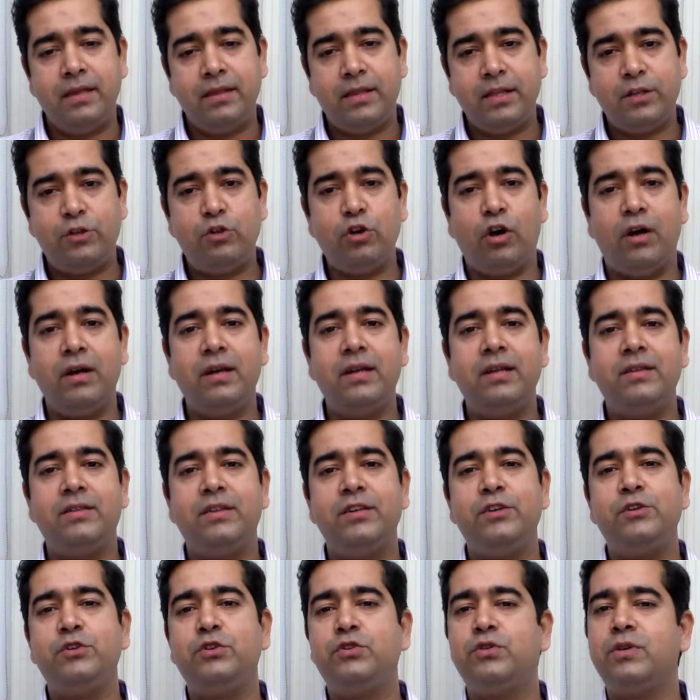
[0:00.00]
the
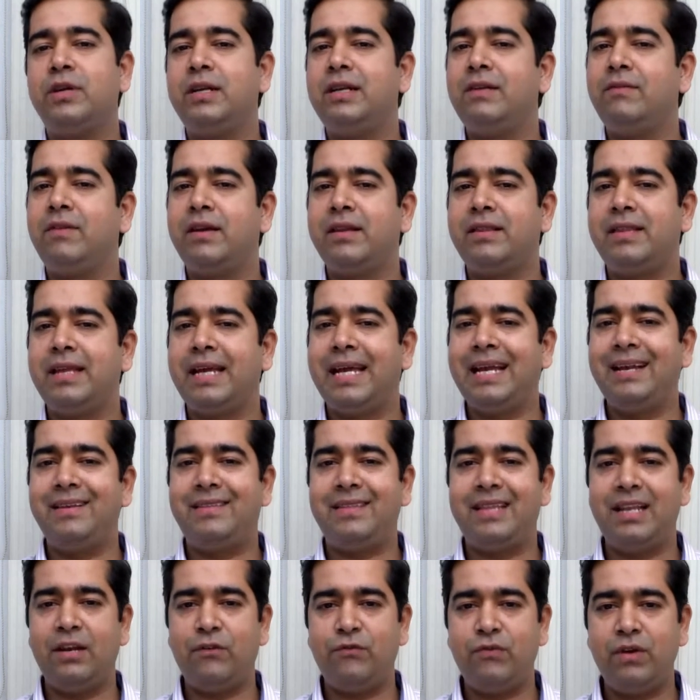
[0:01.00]
jaundice is usually once again
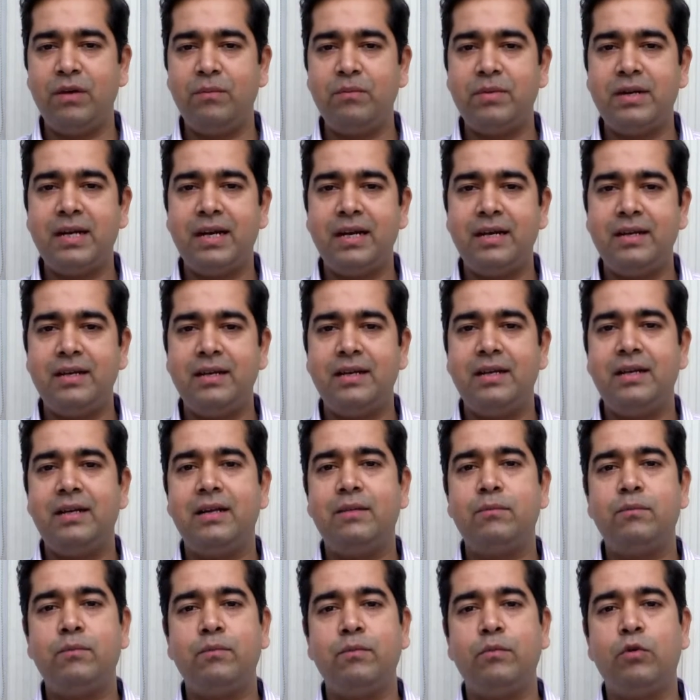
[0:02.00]
self-limited.
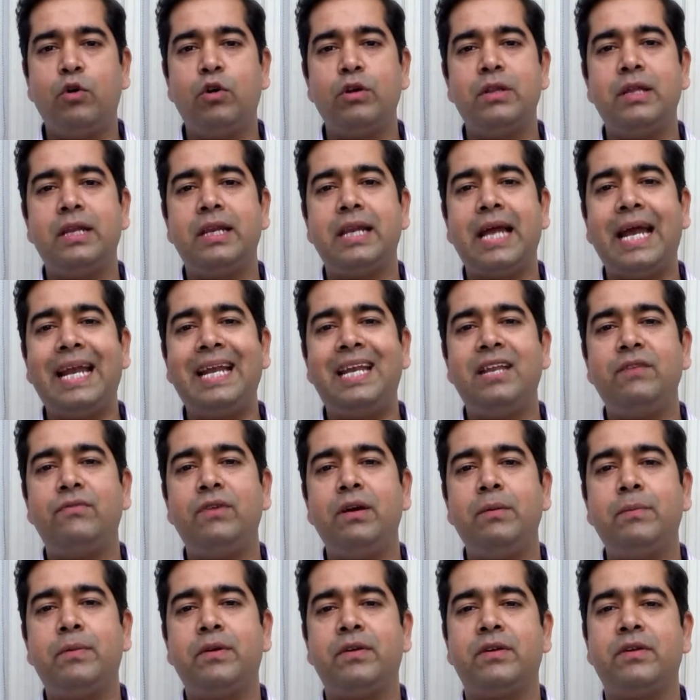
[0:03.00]
More than
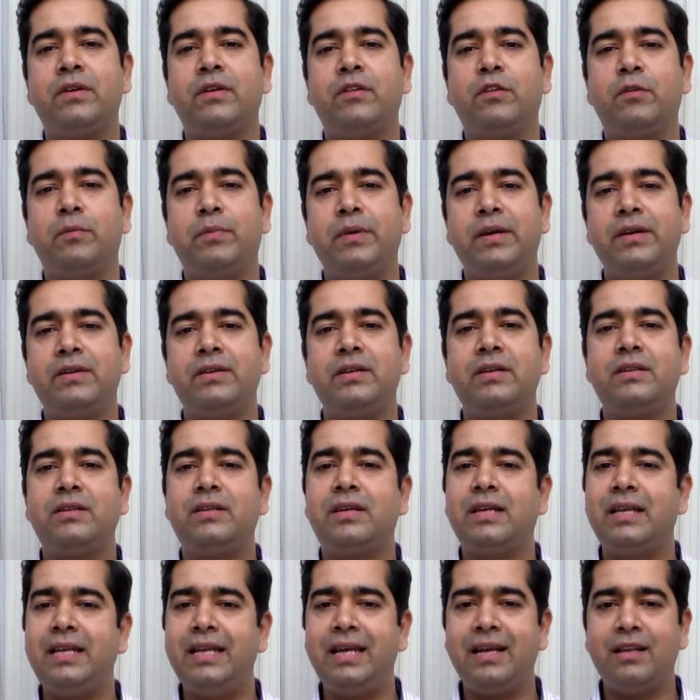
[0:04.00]
95% of the
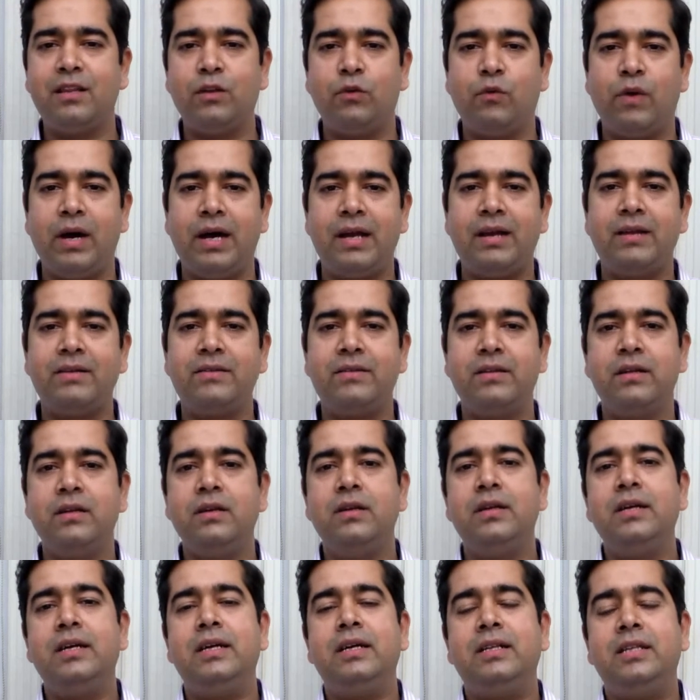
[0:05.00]
patients clear the virus.
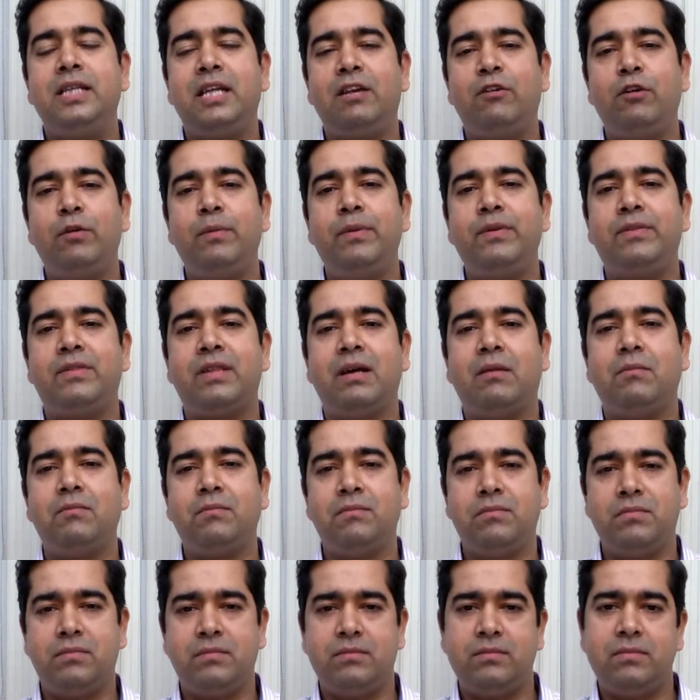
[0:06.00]
There will be
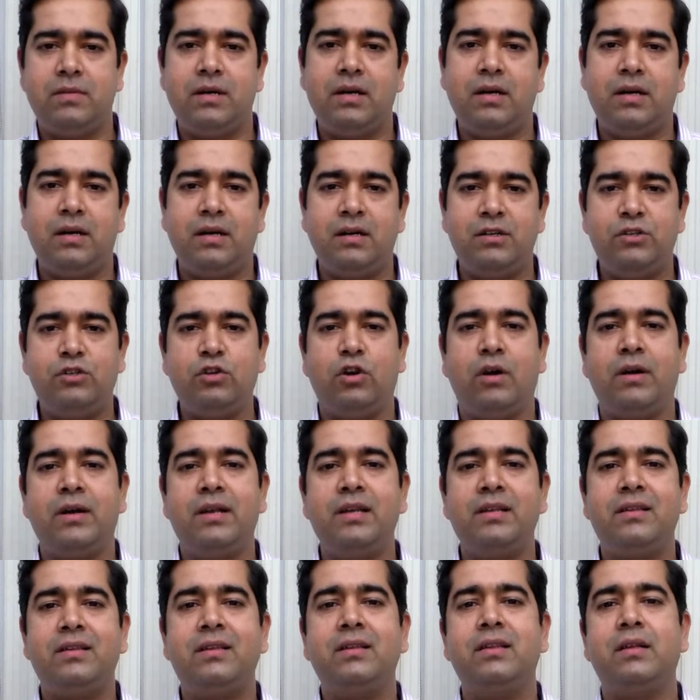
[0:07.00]
some
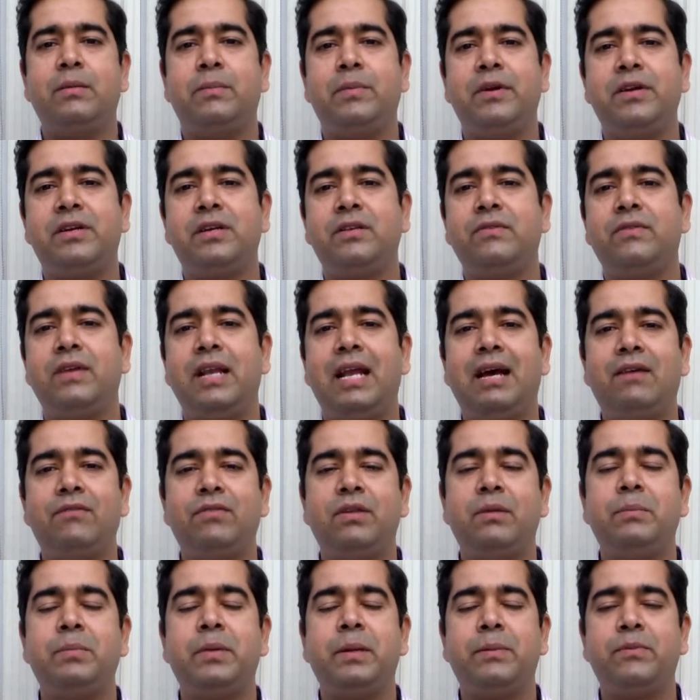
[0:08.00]
jaundice. The patient will
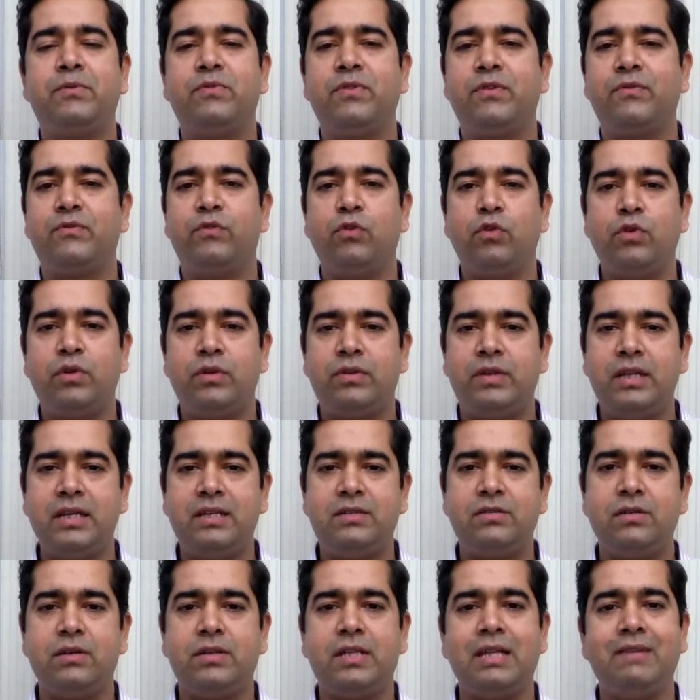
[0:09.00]
have symptoms for 4 to
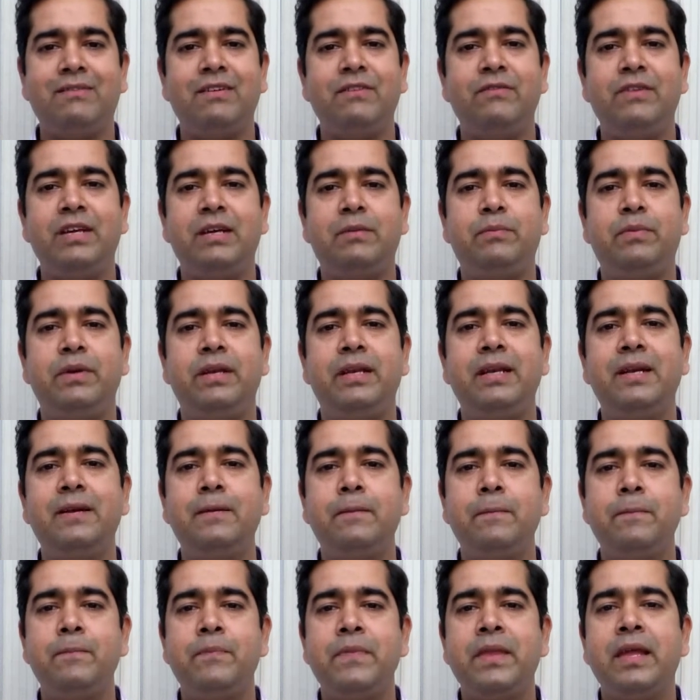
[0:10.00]
6 or 7 week
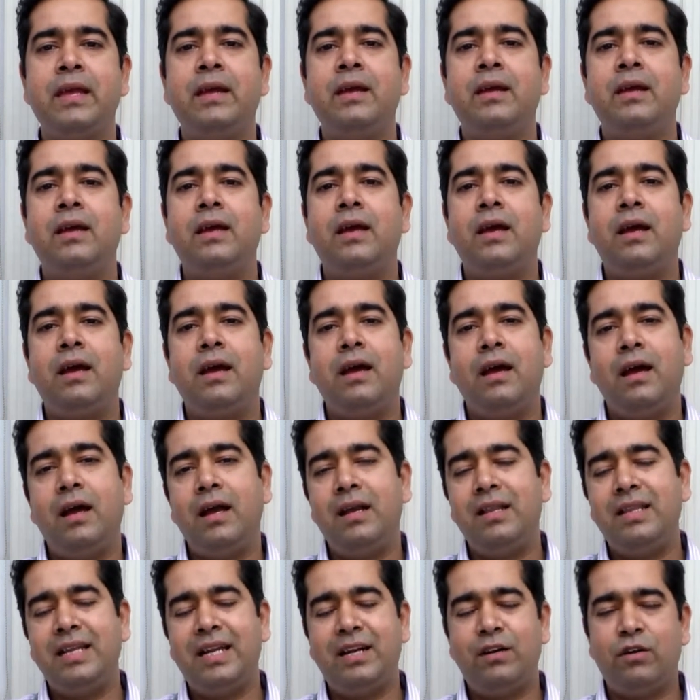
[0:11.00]
period.
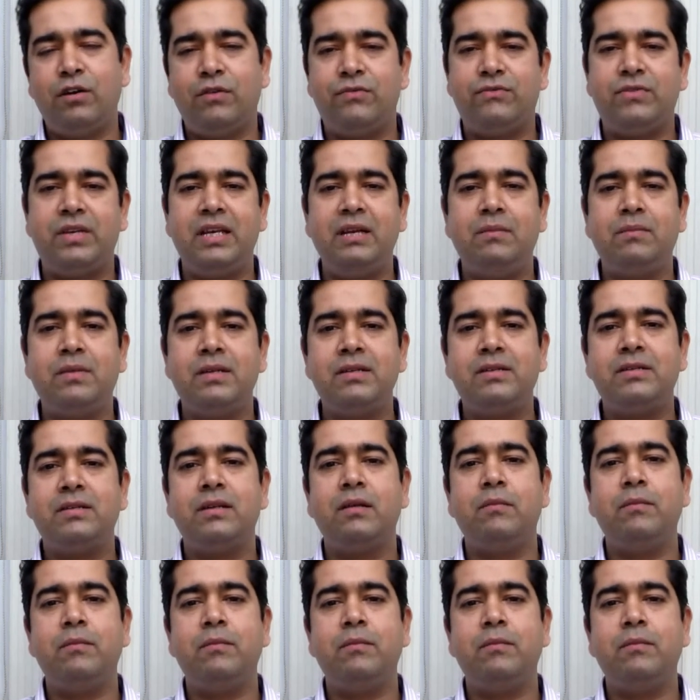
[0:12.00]
At the end of 3 months,